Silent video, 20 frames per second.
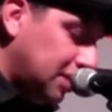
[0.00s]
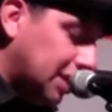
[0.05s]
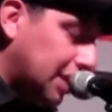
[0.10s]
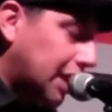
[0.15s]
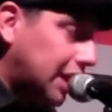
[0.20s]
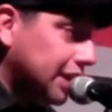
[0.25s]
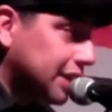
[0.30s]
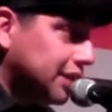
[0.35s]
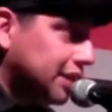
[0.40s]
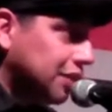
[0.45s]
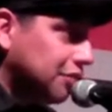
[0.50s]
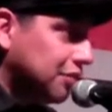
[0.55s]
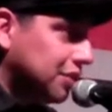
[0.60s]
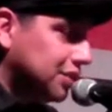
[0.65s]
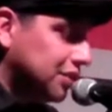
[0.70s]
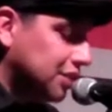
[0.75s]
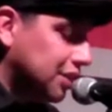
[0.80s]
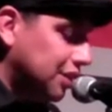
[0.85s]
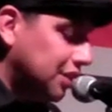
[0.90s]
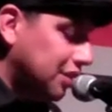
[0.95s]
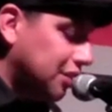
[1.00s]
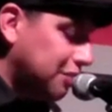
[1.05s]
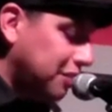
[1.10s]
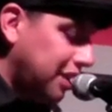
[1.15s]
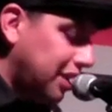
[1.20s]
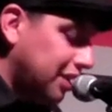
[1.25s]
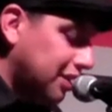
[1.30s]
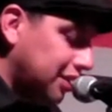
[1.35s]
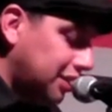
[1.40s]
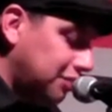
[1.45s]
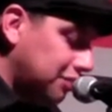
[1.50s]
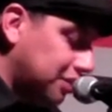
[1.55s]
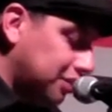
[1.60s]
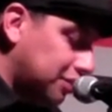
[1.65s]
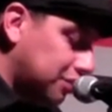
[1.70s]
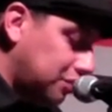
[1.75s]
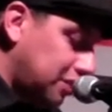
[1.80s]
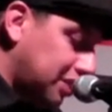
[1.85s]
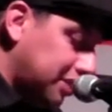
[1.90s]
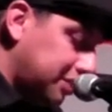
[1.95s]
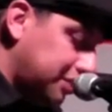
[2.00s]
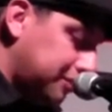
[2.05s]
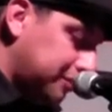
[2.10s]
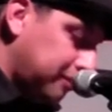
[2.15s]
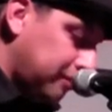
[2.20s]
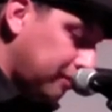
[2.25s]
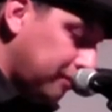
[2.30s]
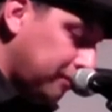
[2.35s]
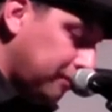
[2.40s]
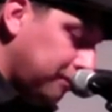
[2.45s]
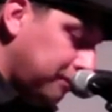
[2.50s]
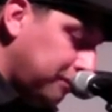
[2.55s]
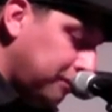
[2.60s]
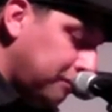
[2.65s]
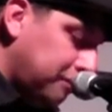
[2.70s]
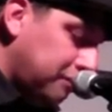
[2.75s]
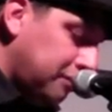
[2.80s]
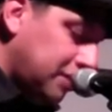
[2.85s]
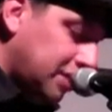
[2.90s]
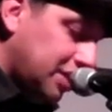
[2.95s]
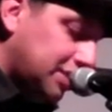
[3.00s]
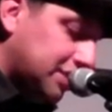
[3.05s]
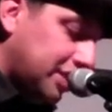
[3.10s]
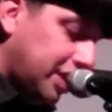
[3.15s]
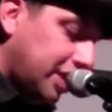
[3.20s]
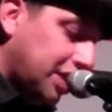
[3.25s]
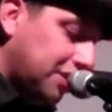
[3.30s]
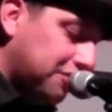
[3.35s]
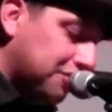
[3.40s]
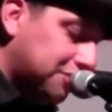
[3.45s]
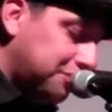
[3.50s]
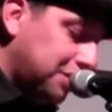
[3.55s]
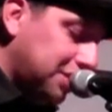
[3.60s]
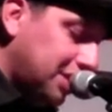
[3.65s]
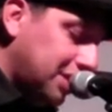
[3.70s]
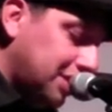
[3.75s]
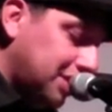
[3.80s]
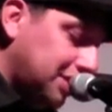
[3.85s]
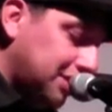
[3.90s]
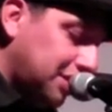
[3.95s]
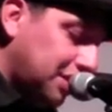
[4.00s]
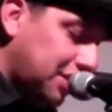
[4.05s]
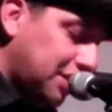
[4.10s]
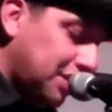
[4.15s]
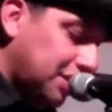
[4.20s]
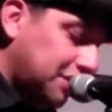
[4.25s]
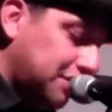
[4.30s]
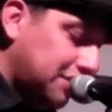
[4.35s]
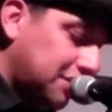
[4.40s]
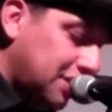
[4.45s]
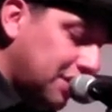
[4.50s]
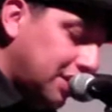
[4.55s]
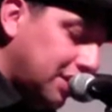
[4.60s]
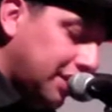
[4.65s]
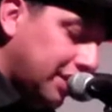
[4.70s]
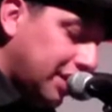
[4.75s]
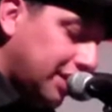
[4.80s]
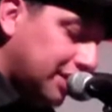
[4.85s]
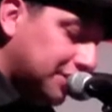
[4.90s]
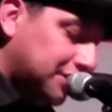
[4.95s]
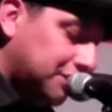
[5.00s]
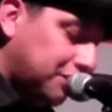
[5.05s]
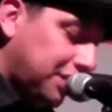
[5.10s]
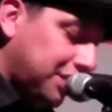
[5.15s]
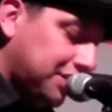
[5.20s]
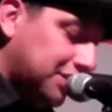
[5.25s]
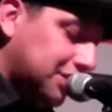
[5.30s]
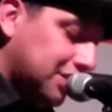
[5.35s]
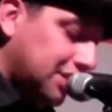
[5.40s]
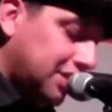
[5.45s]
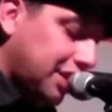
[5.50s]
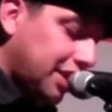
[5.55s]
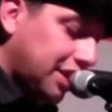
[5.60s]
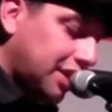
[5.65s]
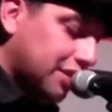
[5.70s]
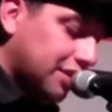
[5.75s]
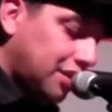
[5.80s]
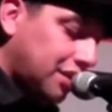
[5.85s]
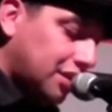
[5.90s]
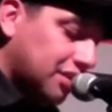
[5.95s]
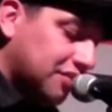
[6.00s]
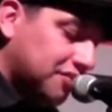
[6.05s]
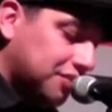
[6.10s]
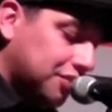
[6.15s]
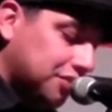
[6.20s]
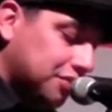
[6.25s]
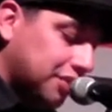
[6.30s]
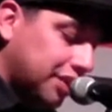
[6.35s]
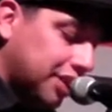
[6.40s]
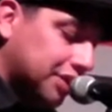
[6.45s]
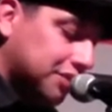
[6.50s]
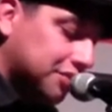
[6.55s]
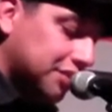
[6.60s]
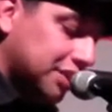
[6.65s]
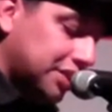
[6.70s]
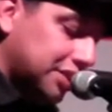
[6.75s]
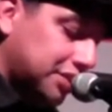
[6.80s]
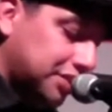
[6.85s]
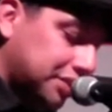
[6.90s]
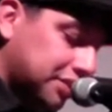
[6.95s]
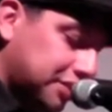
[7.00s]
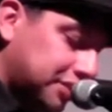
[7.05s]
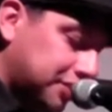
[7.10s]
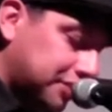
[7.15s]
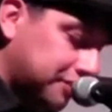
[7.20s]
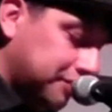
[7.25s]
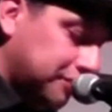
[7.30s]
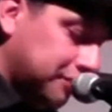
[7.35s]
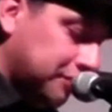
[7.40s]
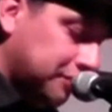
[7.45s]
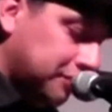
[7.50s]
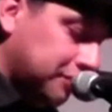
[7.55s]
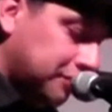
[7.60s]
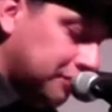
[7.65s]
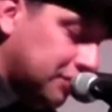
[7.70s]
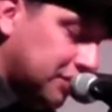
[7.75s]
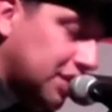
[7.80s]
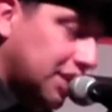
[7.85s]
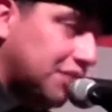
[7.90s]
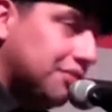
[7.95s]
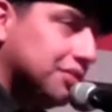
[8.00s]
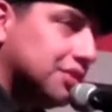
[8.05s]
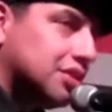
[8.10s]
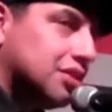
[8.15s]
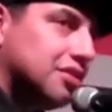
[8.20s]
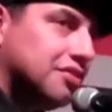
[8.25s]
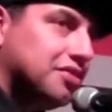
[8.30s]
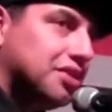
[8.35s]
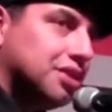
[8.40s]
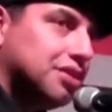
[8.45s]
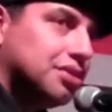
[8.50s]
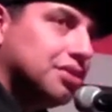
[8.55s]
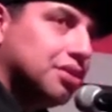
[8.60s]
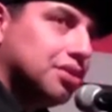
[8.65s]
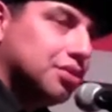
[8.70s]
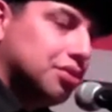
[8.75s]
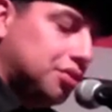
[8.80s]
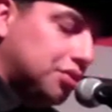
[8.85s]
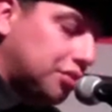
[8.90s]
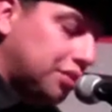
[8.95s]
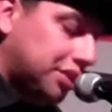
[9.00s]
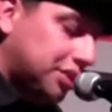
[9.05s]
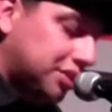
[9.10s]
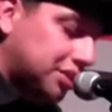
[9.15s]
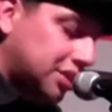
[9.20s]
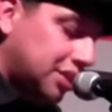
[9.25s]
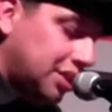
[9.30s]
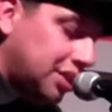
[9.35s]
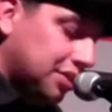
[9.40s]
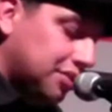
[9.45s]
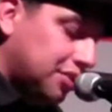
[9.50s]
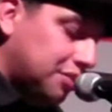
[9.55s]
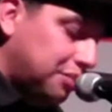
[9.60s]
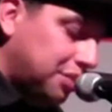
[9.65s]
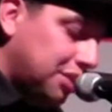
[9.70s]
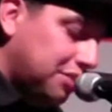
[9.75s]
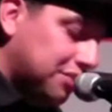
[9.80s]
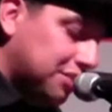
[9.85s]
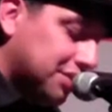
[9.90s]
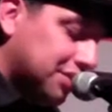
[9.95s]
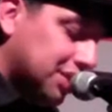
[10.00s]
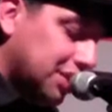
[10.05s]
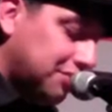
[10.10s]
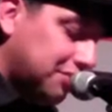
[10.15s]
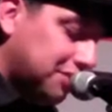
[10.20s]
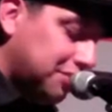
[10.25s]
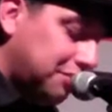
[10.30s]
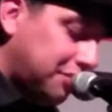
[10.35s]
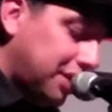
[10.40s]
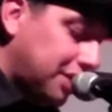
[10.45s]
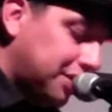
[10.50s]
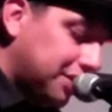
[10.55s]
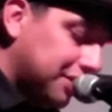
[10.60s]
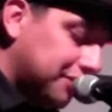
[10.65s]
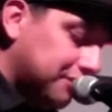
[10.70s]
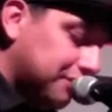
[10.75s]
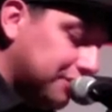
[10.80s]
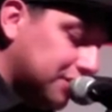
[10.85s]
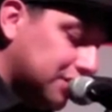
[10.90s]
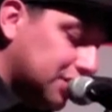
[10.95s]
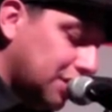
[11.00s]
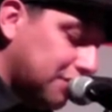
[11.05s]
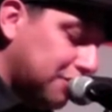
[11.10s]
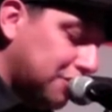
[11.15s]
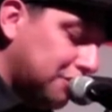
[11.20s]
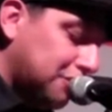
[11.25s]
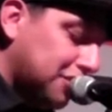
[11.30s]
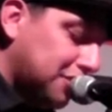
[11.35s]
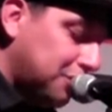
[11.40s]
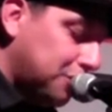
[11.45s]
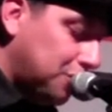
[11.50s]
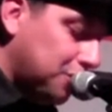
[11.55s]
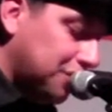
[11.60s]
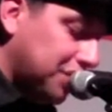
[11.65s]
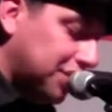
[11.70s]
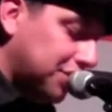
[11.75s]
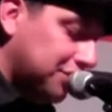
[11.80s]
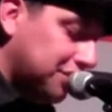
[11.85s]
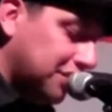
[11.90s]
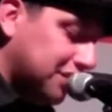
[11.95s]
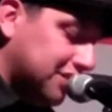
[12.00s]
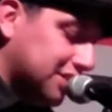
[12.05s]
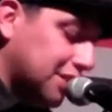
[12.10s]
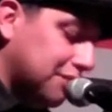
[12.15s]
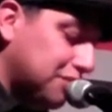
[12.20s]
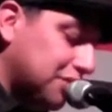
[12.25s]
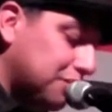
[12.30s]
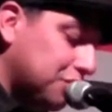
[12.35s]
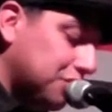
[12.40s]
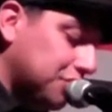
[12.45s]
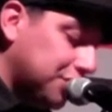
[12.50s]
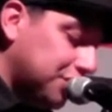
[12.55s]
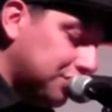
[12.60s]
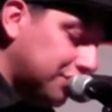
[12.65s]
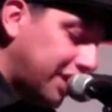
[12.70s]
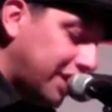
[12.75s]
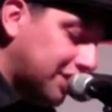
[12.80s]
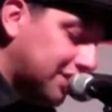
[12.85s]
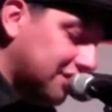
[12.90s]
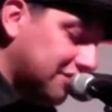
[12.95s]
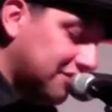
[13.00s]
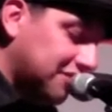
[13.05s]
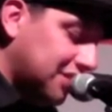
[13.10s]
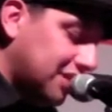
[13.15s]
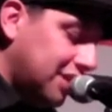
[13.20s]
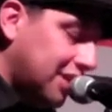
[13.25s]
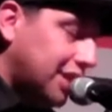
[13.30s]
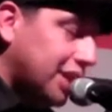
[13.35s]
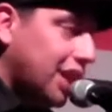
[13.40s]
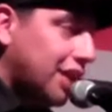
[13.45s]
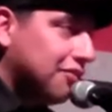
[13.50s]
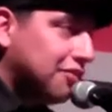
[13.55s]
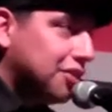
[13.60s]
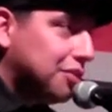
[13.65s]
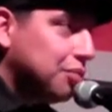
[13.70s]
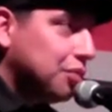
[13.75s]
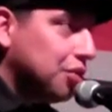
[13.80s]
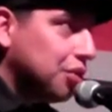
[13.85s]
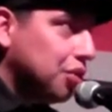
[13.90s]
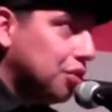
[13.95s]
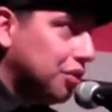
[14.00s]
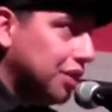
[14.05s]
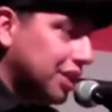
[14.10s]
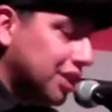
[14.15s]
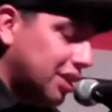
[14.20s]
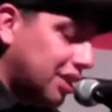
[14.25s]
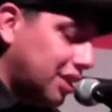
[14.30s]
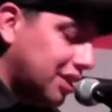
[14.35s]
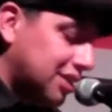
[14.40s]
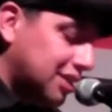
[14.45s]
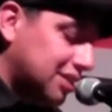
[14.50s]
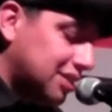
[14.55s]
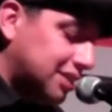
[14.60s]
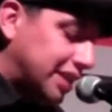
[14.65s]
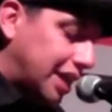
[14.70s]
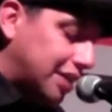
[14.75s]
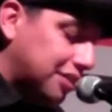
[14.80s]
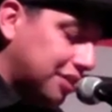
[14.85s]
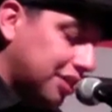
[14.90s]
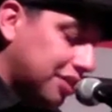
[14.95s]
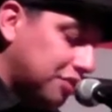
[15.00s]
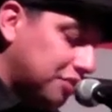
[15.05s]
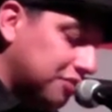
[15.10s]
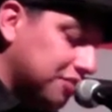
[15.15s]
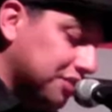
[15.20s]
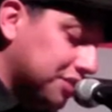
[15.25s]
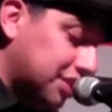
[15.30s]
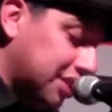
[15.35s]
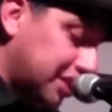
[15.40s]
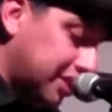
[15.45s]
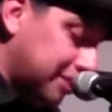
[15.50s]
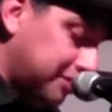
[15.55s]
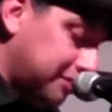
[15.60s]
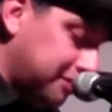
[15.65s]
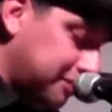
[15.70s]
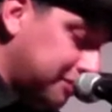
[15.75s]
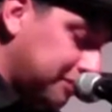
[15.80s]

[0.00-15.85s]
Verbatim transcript: Gaeta wasn't the young man he once was. His hair was beginning to thin, and his waist had taken on a few extra inches. He was convinced Joyce could be with someone better, someone with more, someone more attractive, and with more going on than Saturday overtime.